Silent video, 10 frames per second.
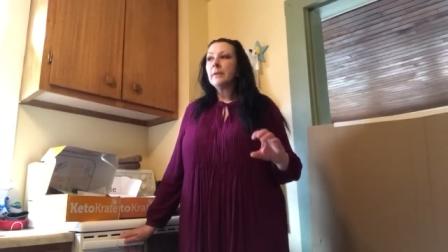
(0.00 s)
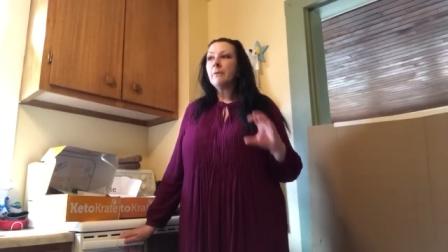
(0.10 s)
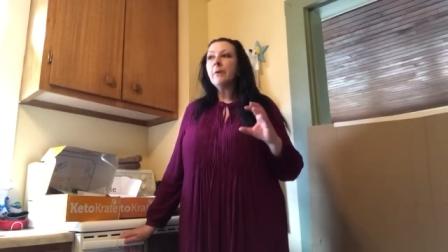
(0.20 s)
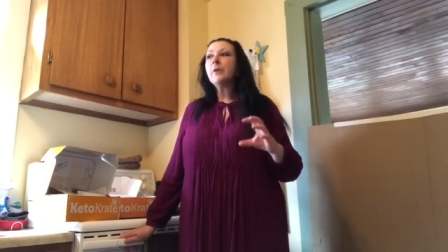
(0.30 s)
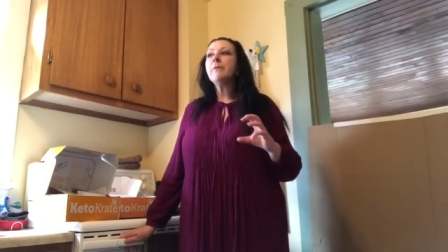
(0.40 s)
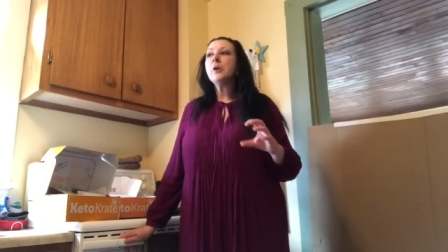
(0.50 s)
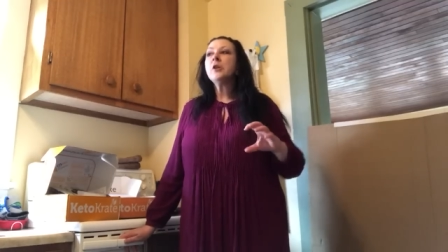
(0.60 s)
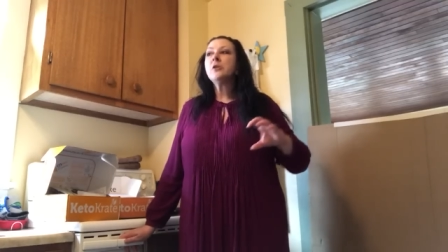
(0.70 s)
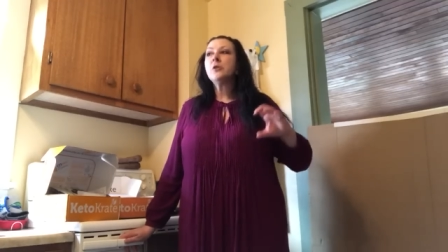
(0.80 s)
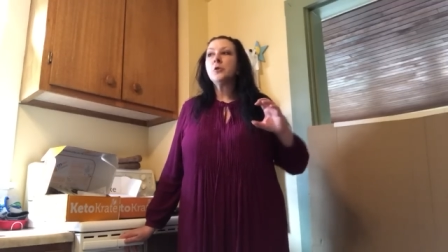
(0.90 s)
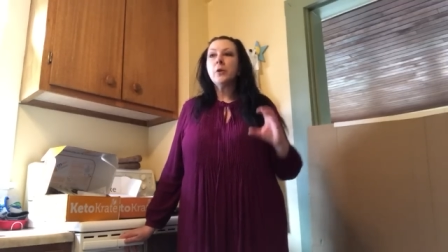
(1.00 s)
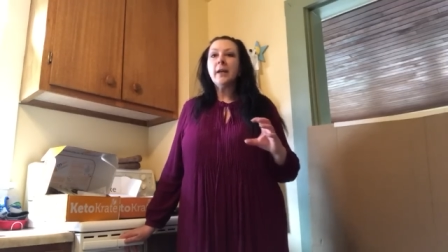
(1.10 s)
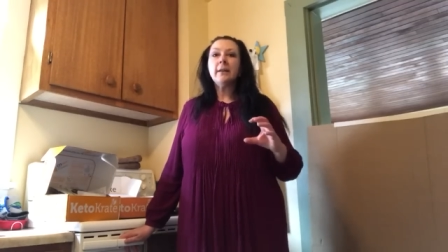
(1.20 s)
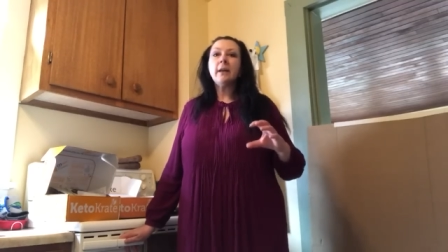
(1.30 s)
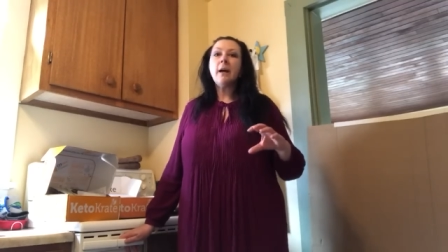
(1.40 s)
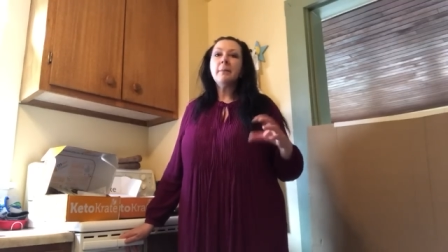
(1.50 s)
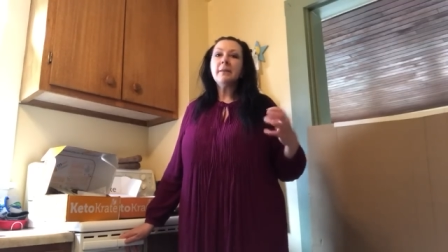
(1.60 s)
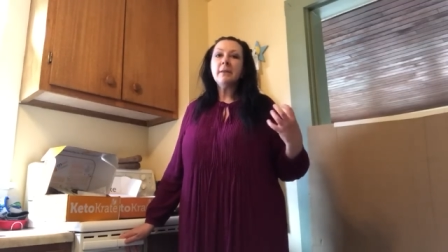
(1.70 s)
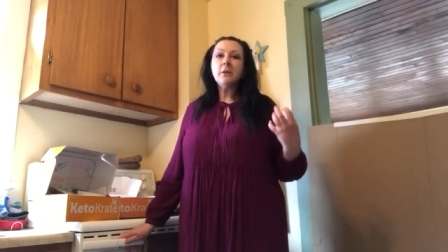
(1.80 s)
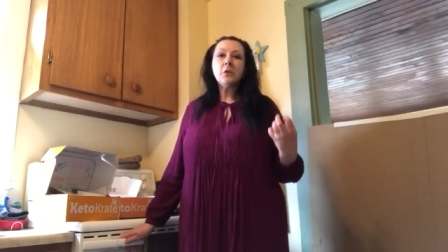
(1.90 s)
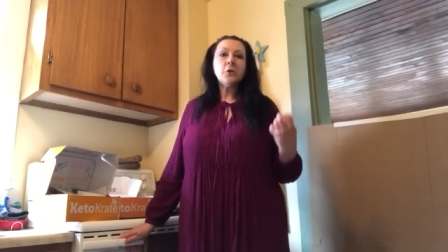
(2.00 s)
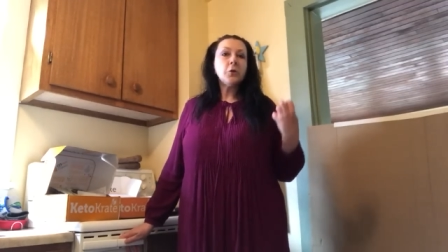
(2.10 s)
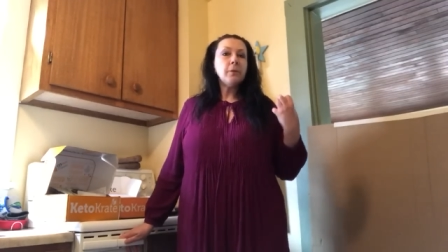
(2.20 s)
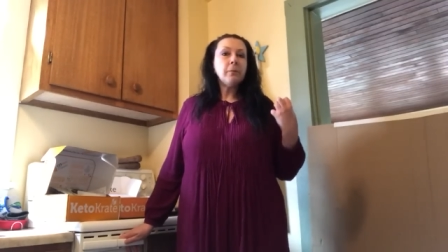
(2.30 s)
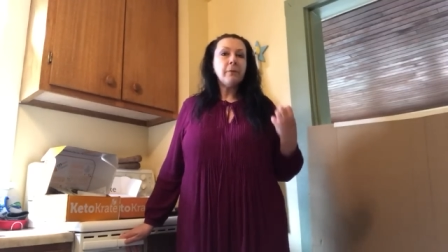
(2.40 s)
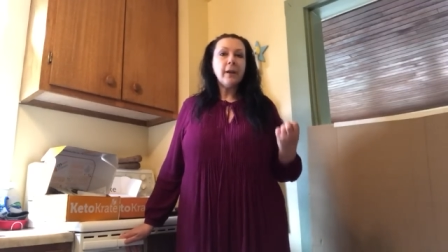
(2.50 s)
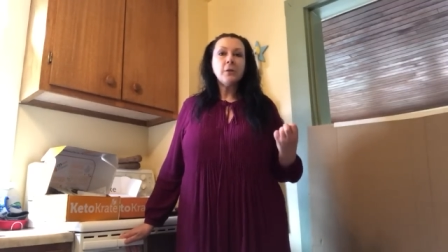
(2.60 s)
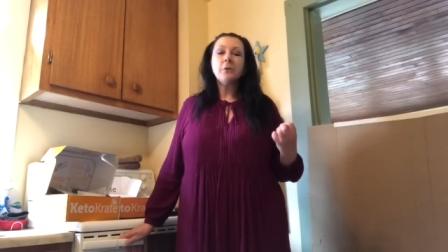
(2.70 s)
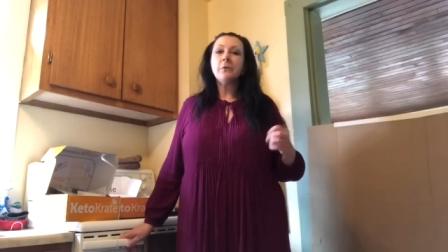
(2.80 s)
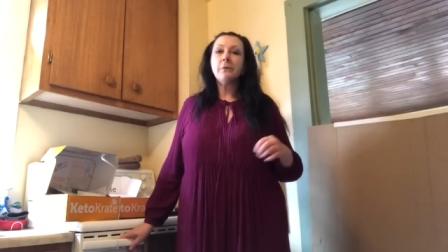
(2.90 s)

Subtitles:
They're very, very strict. It's industry professionals.